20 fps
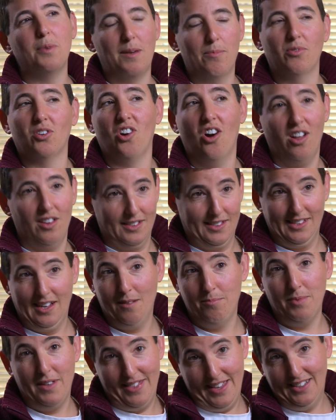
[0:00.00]
People call us
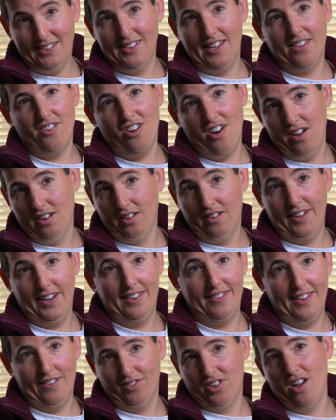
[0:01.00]
up and they say they're hungry
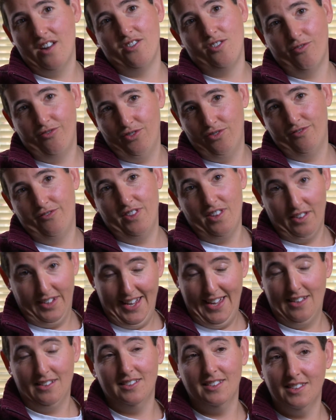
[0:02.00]
and they've got no food for their
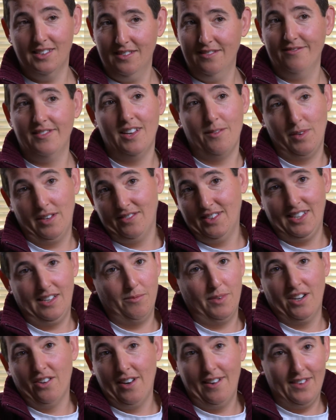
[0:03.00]
kids. And we've
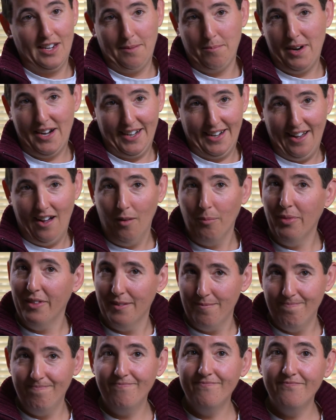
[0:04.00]
said we don't have any money to help
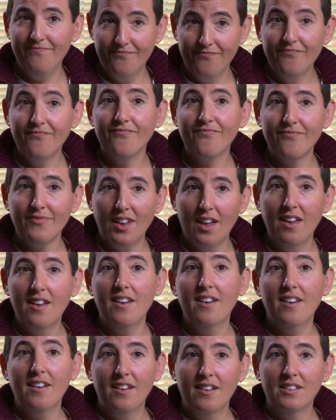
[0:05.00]
them.
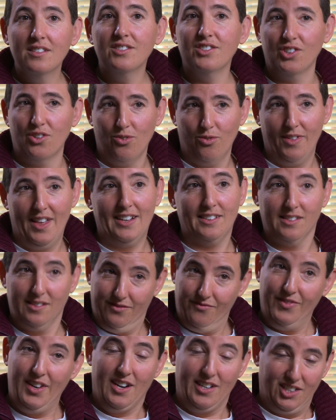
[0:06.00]
So
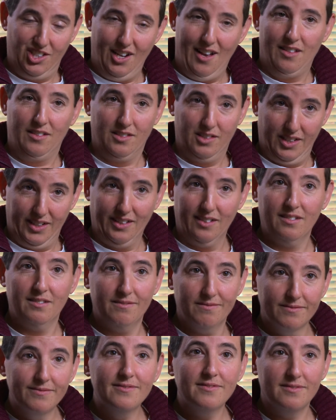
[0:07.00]
that's very challenging.
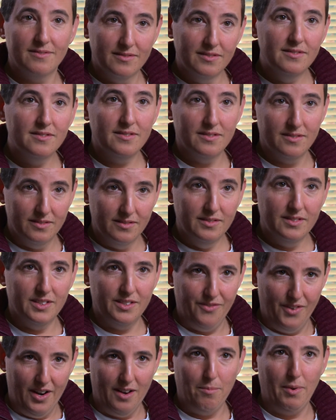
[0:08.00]

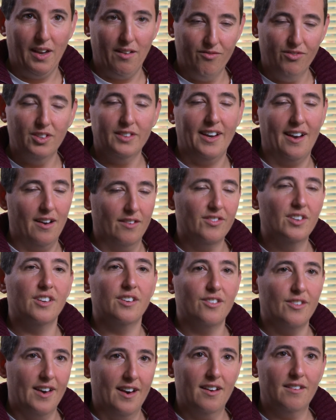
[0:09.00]
It's very painful to have to
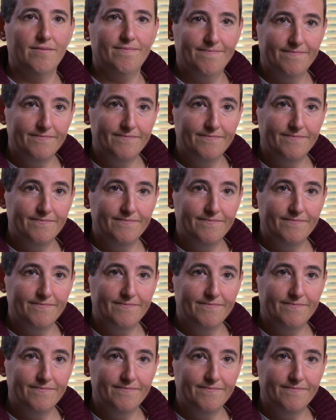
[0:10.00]
do that.